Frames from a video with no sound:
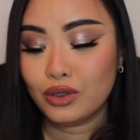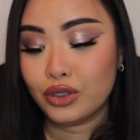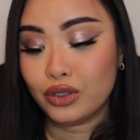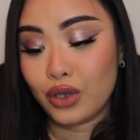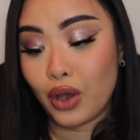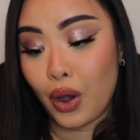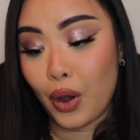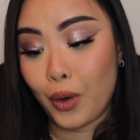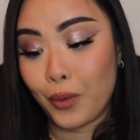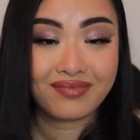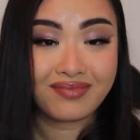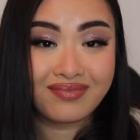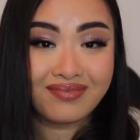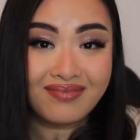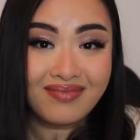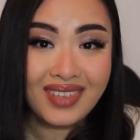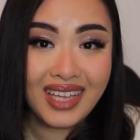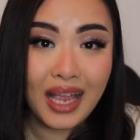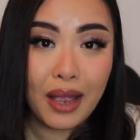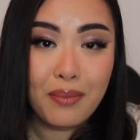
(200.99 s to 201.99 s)
So,
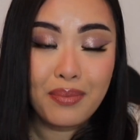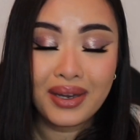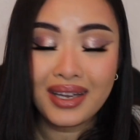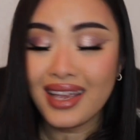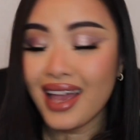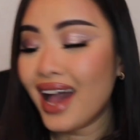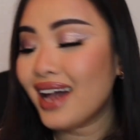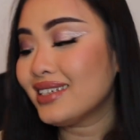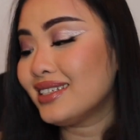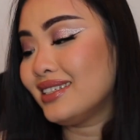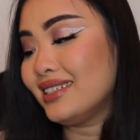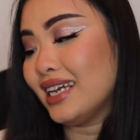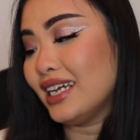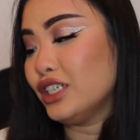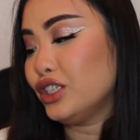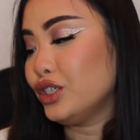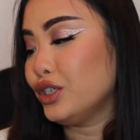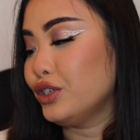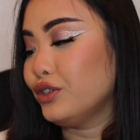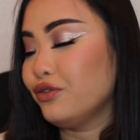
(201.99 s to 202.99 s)
but yeah,
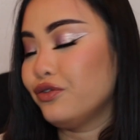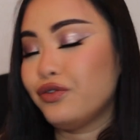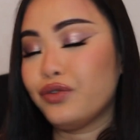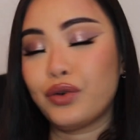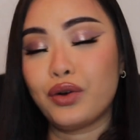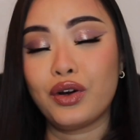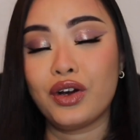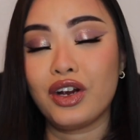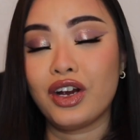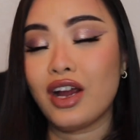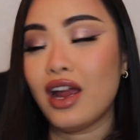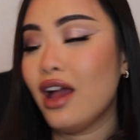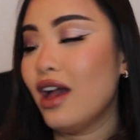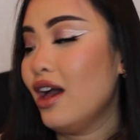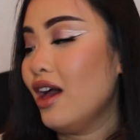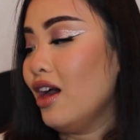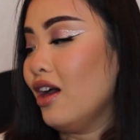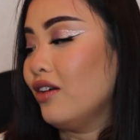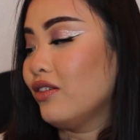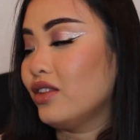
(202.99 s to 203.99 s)
stay tuned for
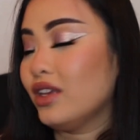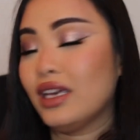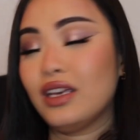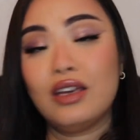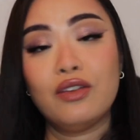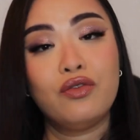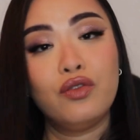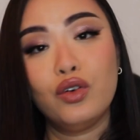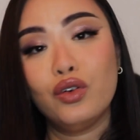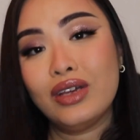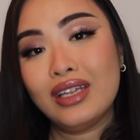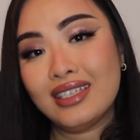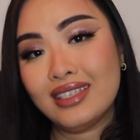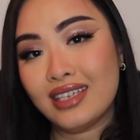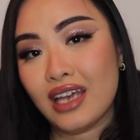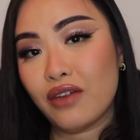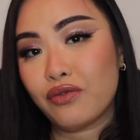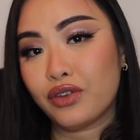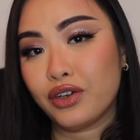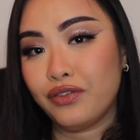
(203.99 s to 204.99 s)
the full
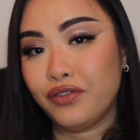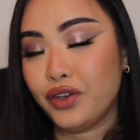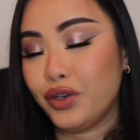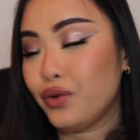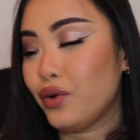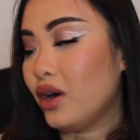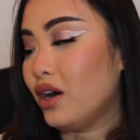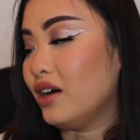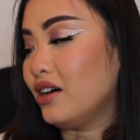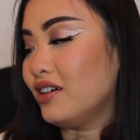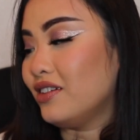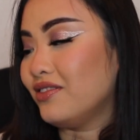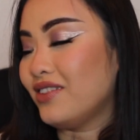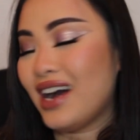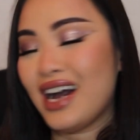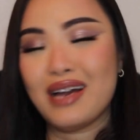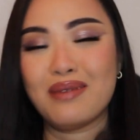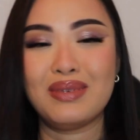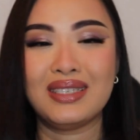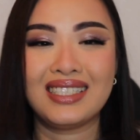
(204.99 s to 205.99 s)
in-depth review of
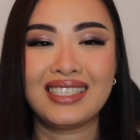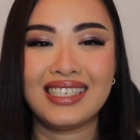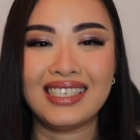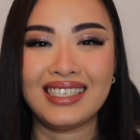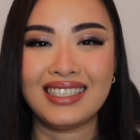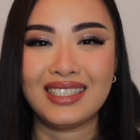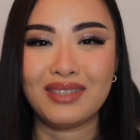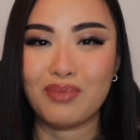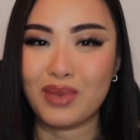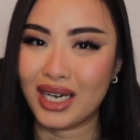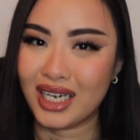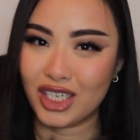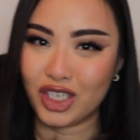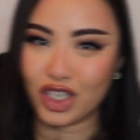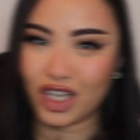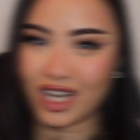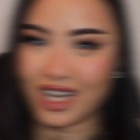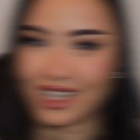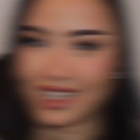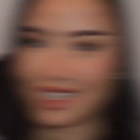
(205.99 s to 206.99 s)
Hibiscus
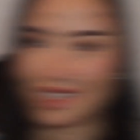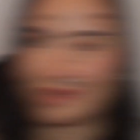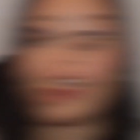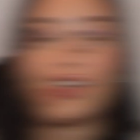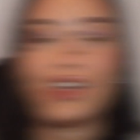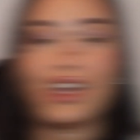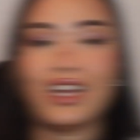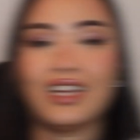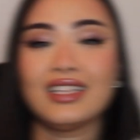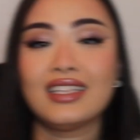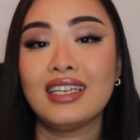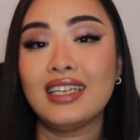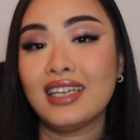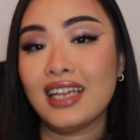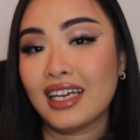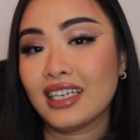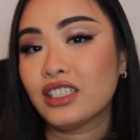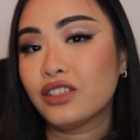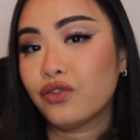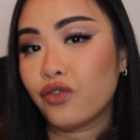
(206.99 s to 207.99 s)
Mahjong. All right, the
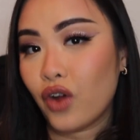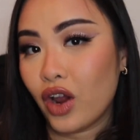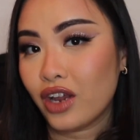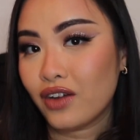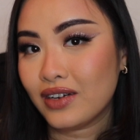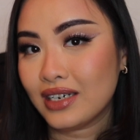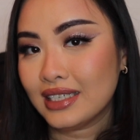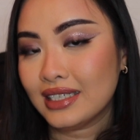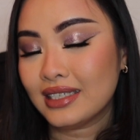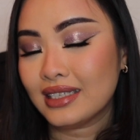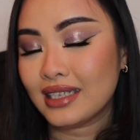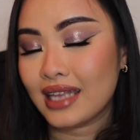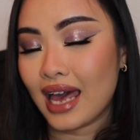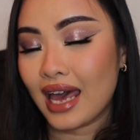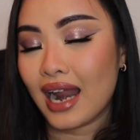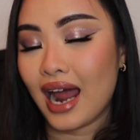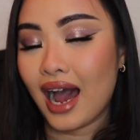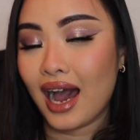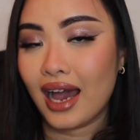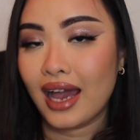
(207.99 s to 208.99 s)
next fragrance
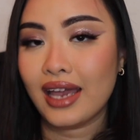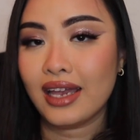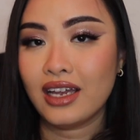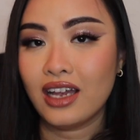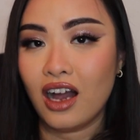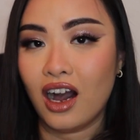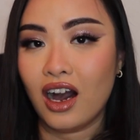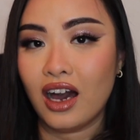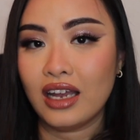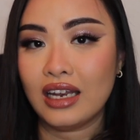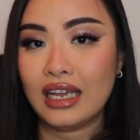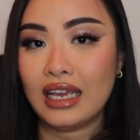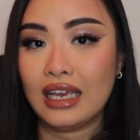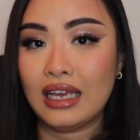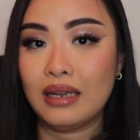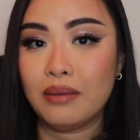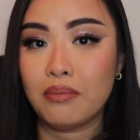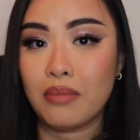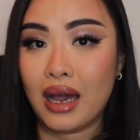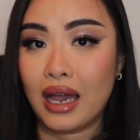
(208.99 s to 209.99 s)
that I got
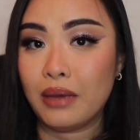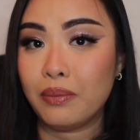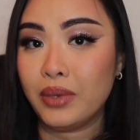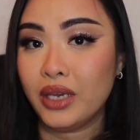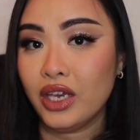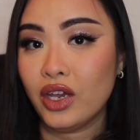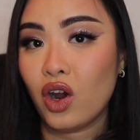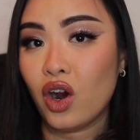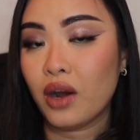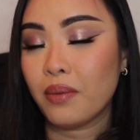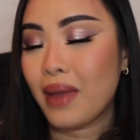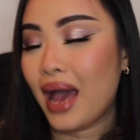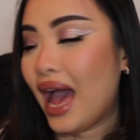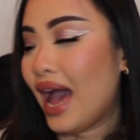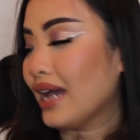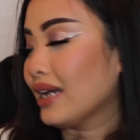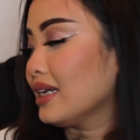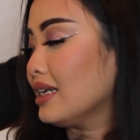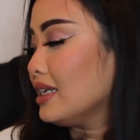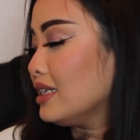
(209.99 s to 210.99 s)
in my PR
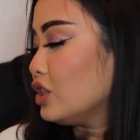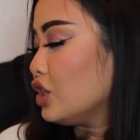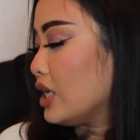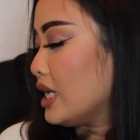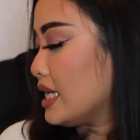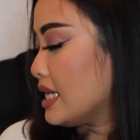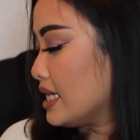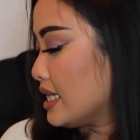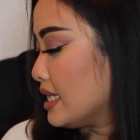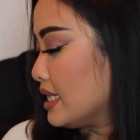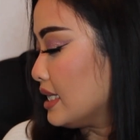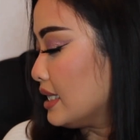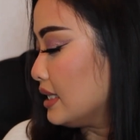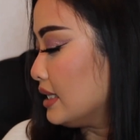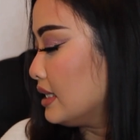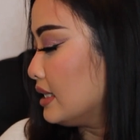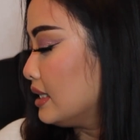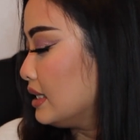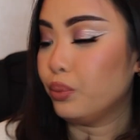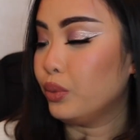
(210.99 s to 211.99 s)
package
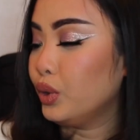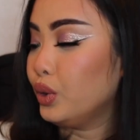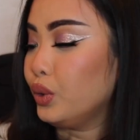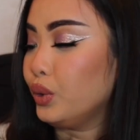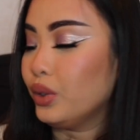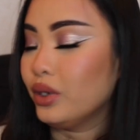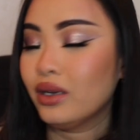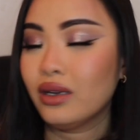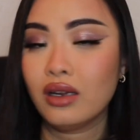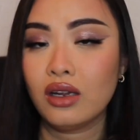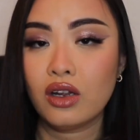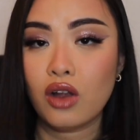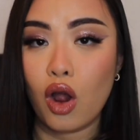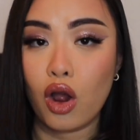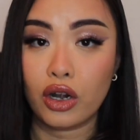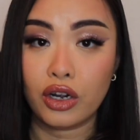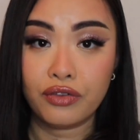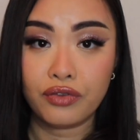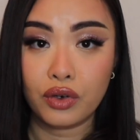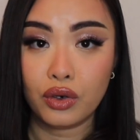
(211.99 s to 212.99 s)
is Moon
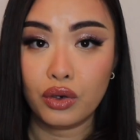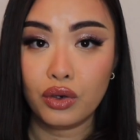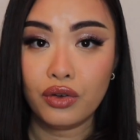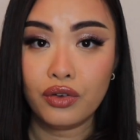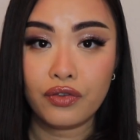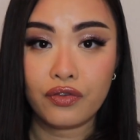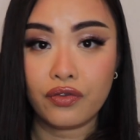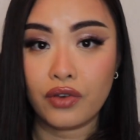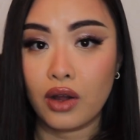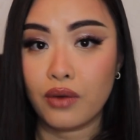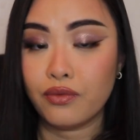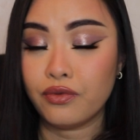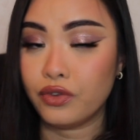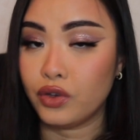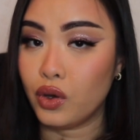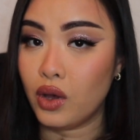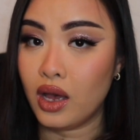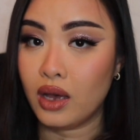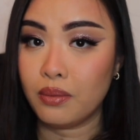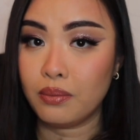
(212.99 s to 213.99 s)
Carnival from
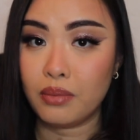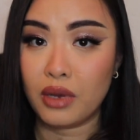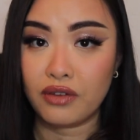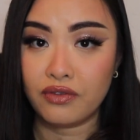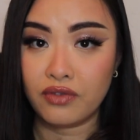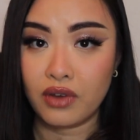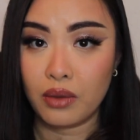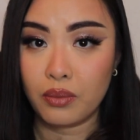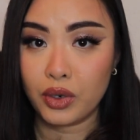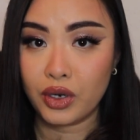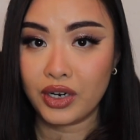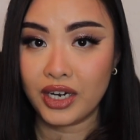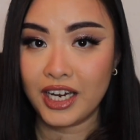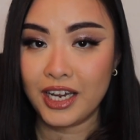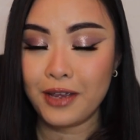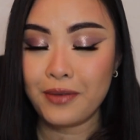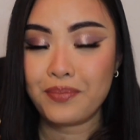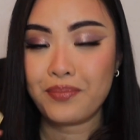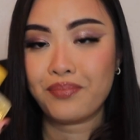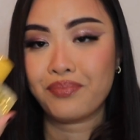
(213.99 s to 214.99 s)
Wilhelm
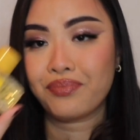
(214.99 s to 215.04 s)
Parfumery.